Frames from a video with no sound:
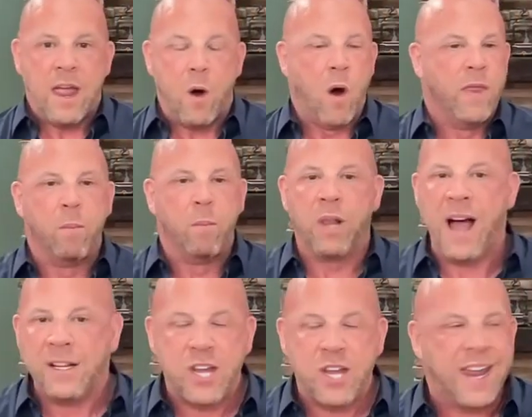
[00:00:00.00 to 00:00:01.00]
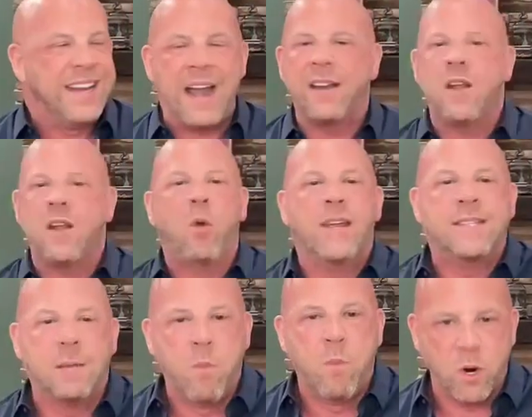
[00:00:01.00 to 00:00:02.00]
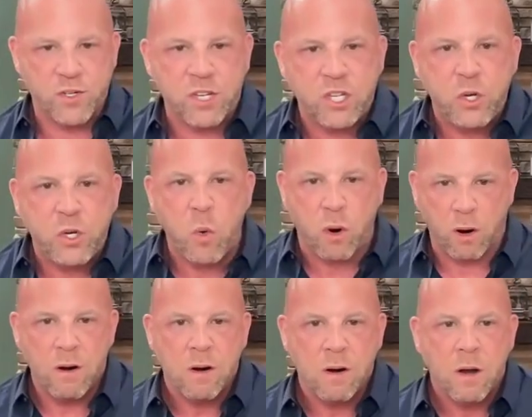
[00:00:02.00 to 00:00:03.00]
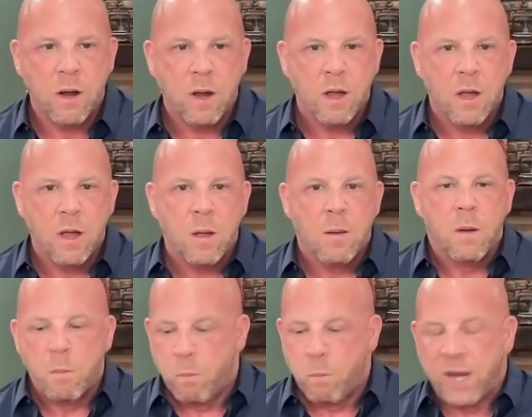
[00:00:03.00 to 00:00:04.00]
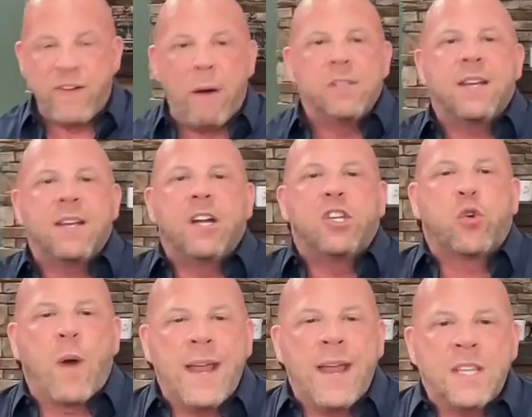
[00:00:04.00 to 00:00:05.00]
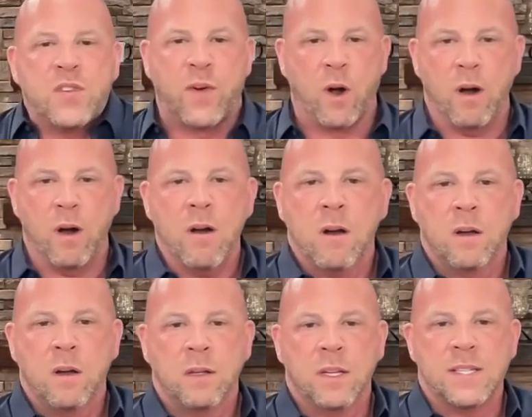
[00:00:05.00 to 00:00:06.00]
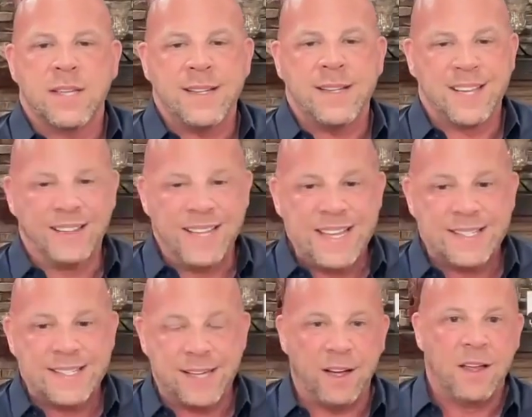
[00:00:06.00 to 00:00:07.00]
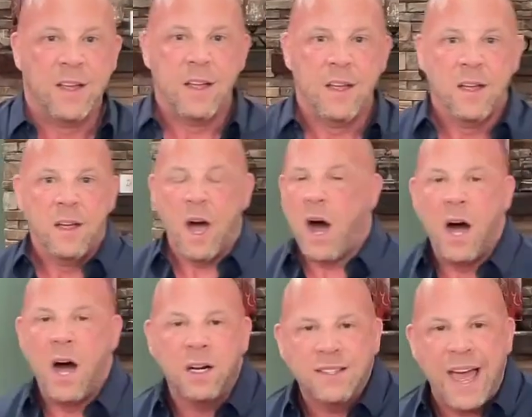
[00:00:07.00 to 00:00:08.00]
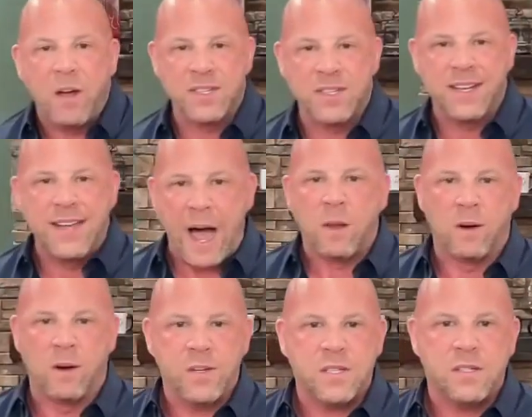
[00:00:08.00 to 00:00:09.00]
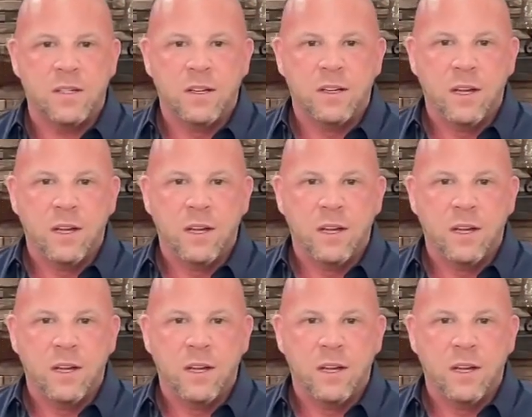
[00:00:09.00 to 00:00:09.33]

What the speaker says: On the blockchain, not only is it more secure, but if I was going to transfer, let's say to Lisa, $100,000,